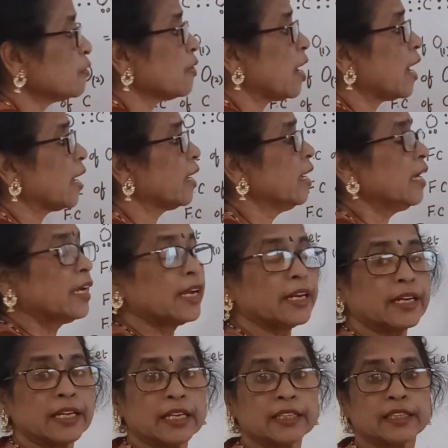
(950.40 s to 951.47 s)
why
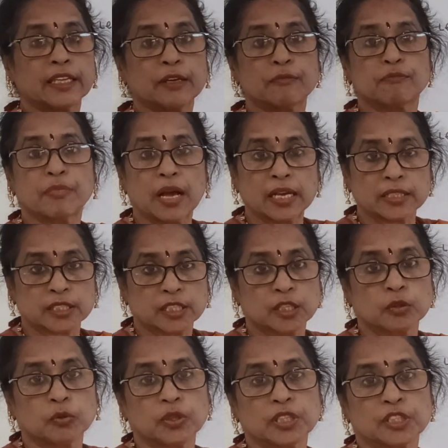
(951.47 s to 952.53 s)
it is the best
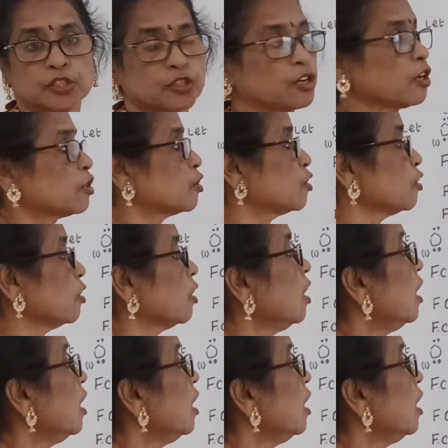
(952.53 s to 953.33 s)
Lewis structure.